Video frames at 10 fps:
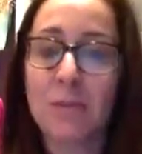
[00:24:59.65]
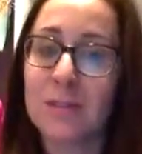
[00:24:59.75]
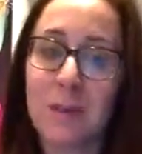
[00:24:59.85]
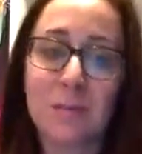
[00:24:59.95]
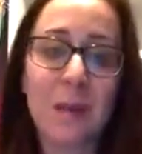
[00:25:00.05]
And
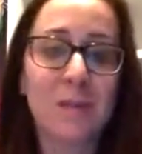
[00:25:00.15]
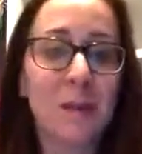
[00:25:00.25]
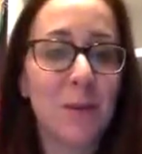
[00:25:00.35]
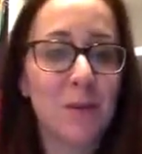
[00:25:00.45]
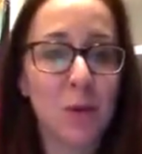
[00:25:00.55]
sometimes I
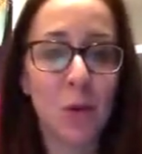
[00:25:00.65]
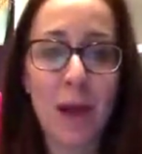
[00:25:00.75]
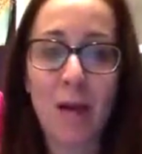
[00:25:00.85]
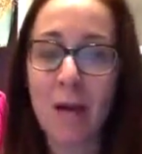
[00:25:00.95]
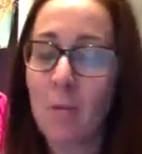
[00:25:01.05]
want to zone
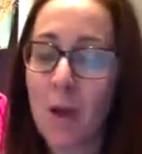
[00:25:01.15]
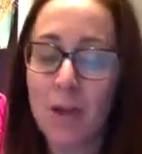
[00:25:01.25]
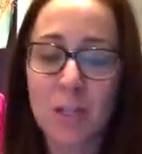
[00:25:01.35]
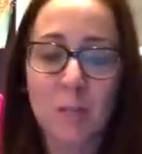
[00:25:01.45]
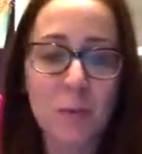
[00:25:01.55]
out and watch these